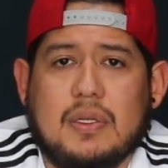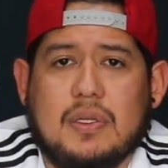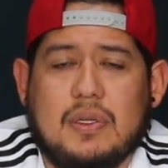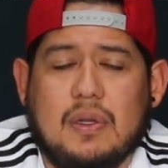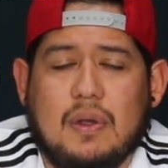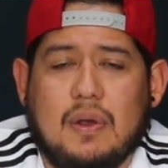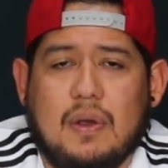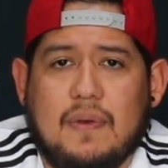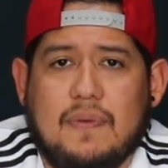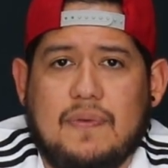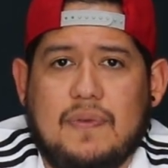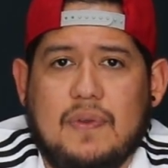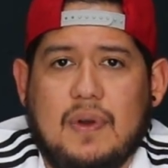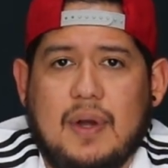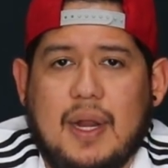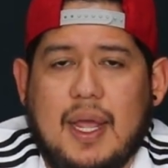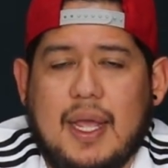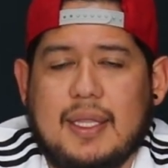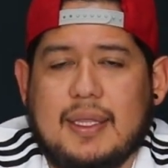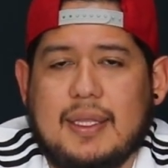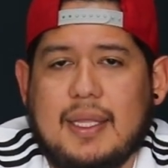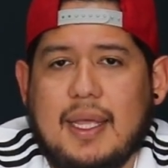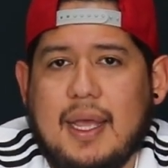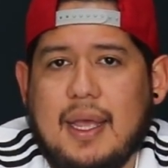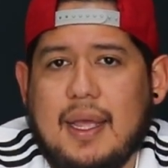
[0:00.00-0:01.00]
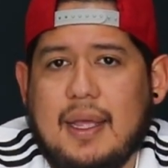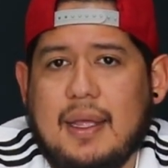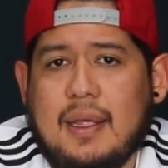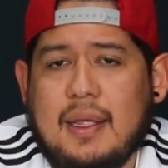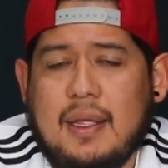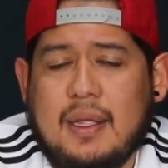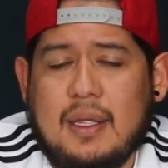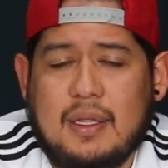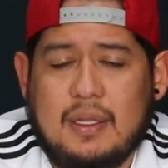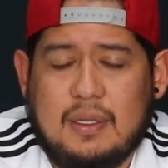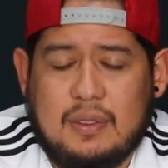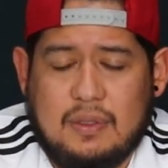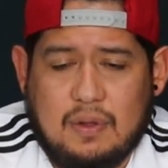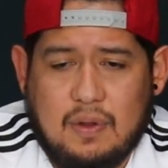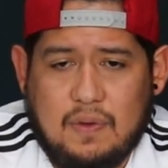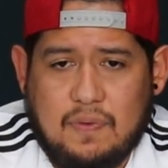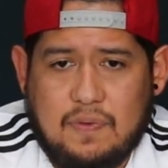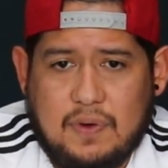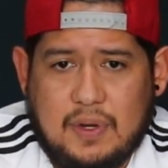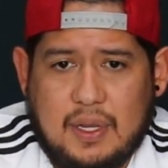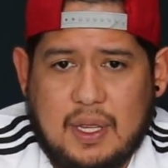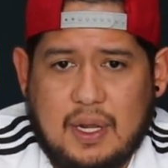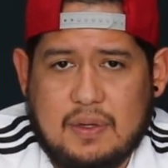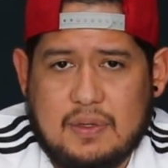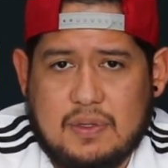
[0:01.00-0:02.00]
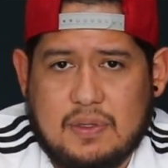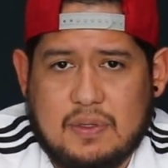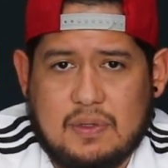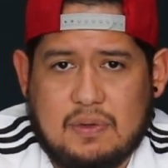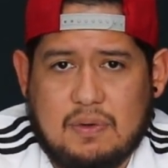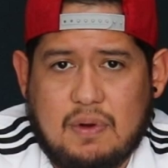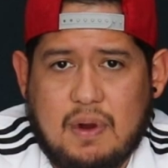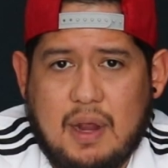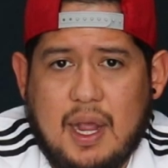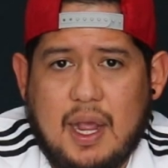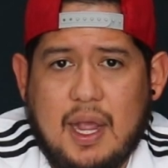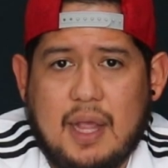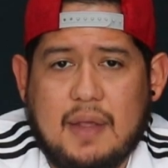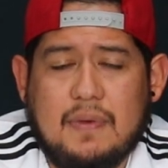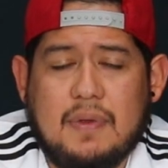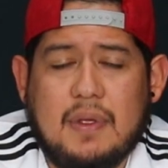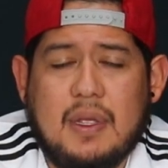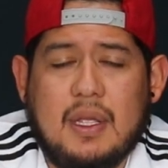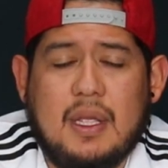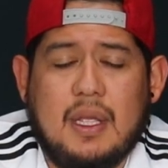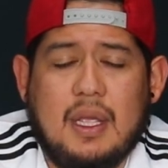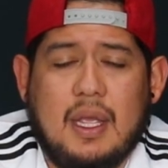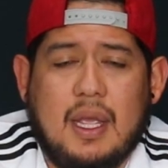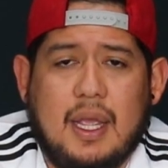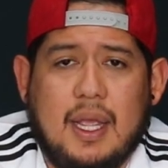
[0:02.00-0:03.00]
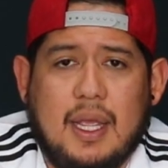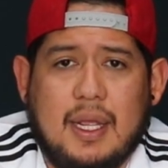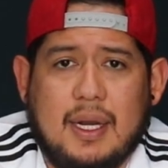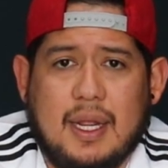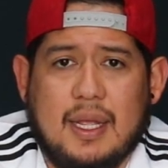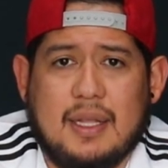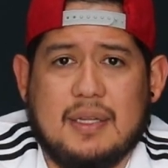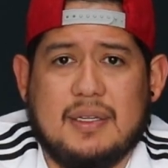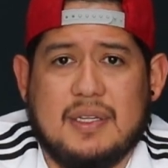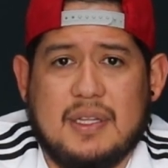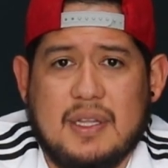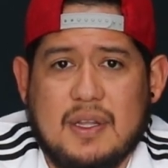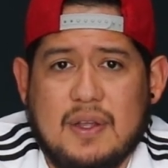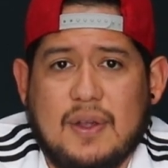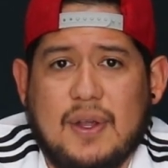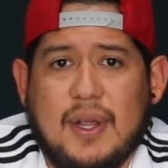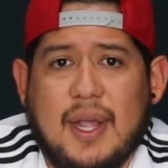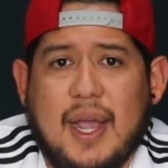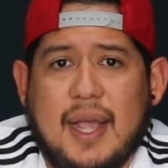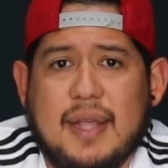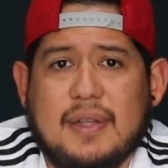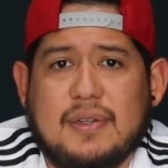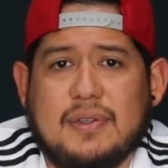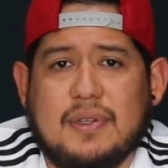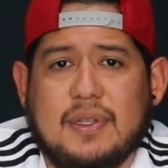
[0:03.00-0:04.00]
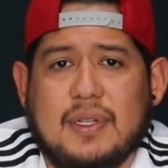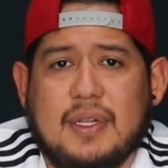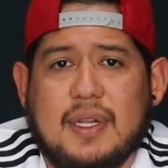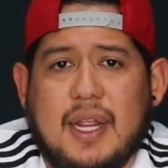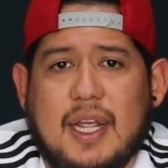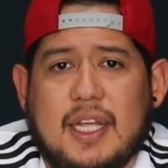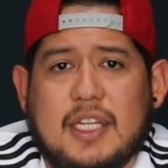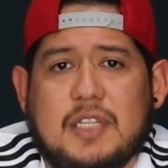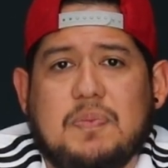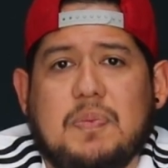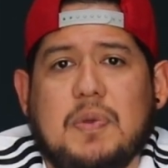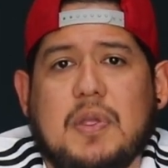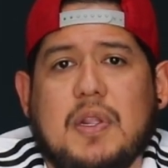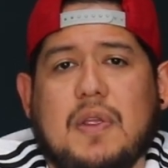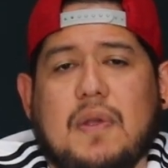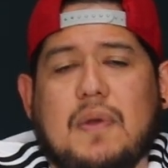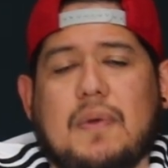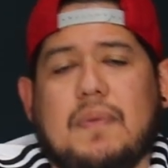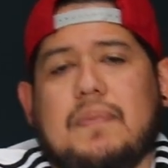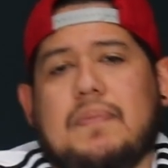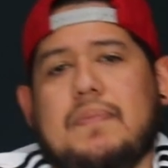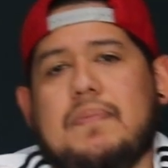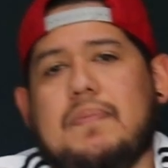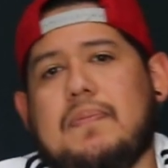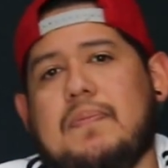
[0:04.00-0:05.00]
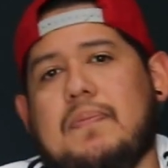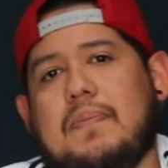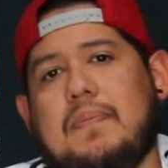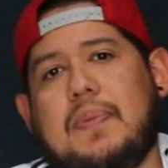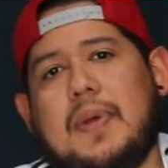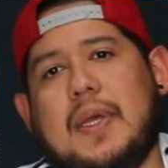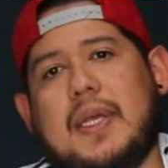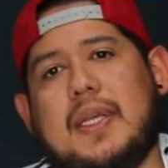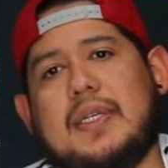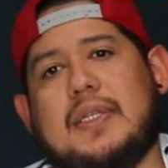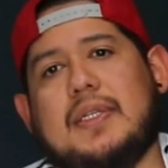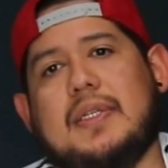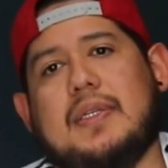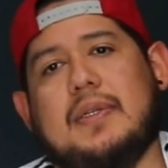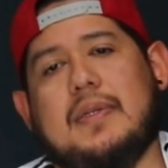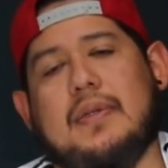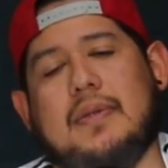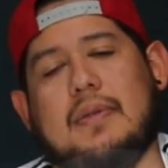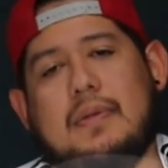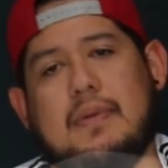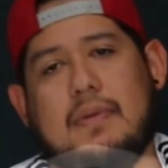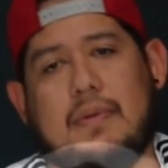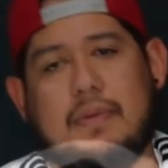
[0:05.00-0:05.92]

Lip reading: So if you like that, don't forget to subscribe, and I'll see you guys in the next video. Peace.